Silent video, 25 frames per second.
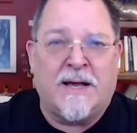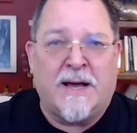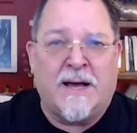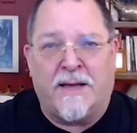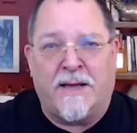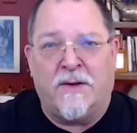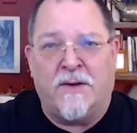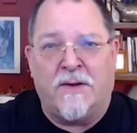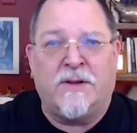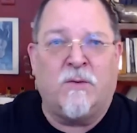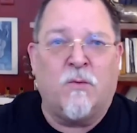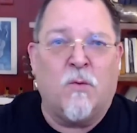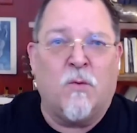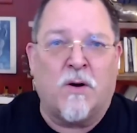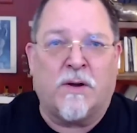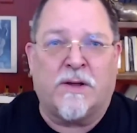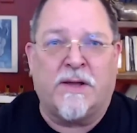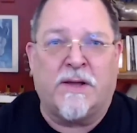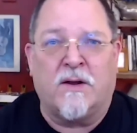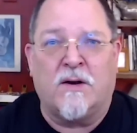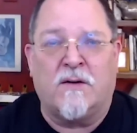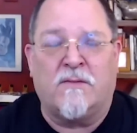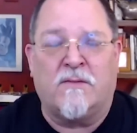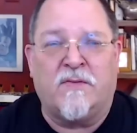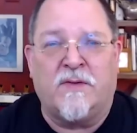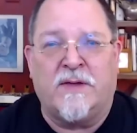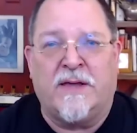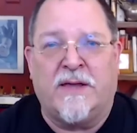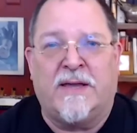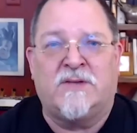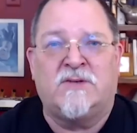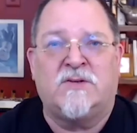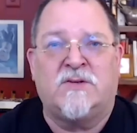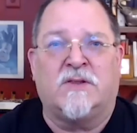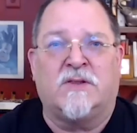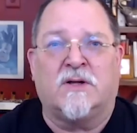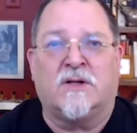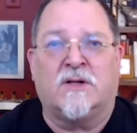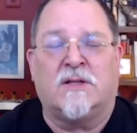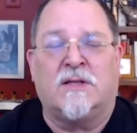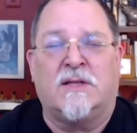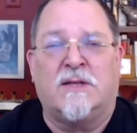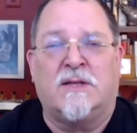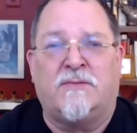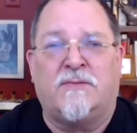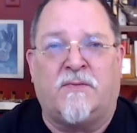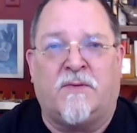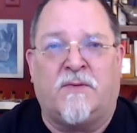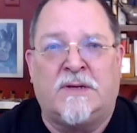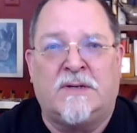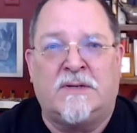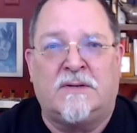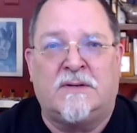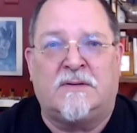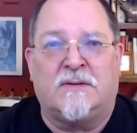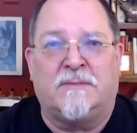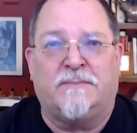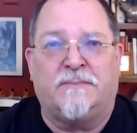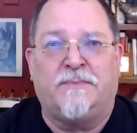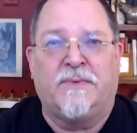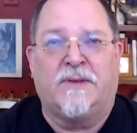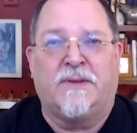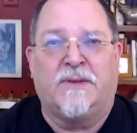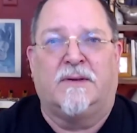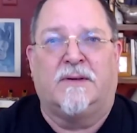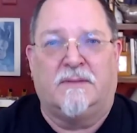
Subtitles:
Coyote walking off the edge of the cliff into,